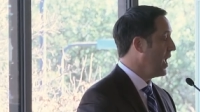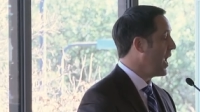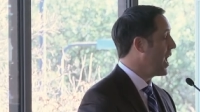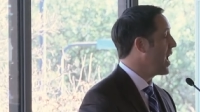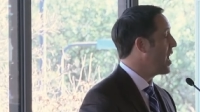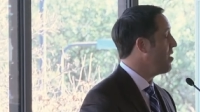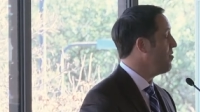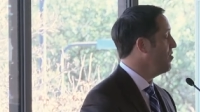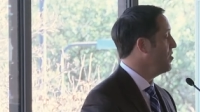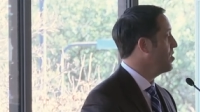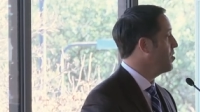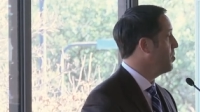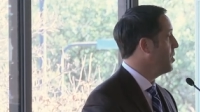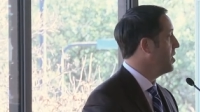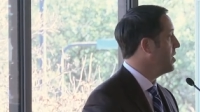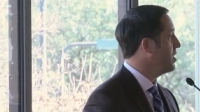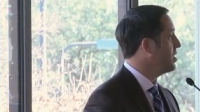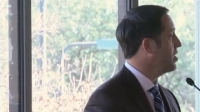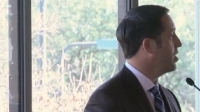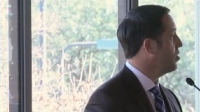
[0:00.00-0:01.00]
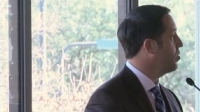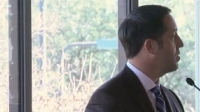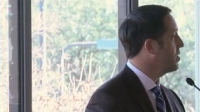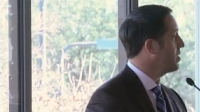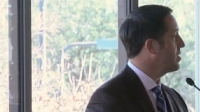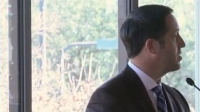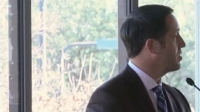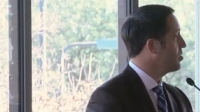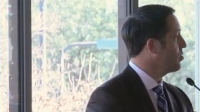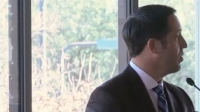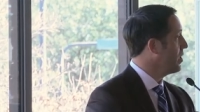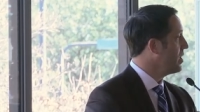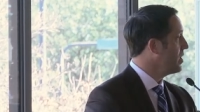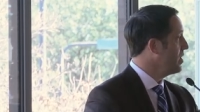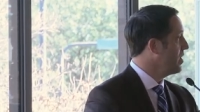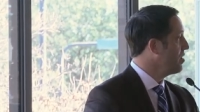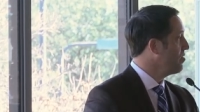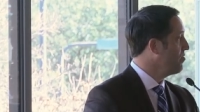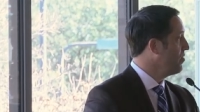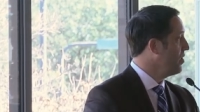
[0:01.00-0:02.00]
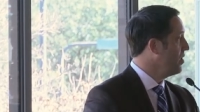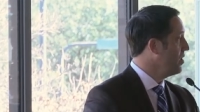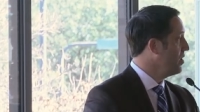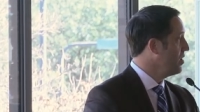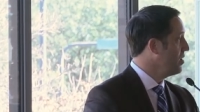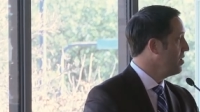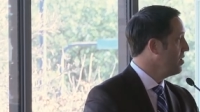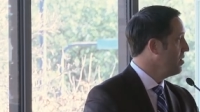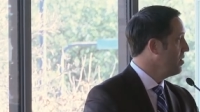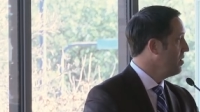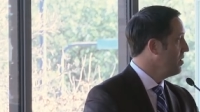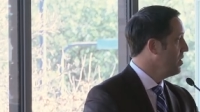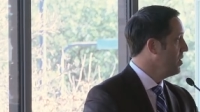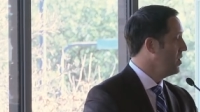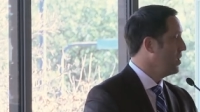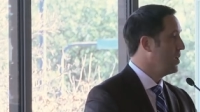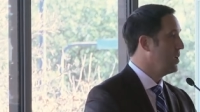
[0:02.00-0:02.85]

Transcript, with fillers: half of the money going into the Rainy Day Fund,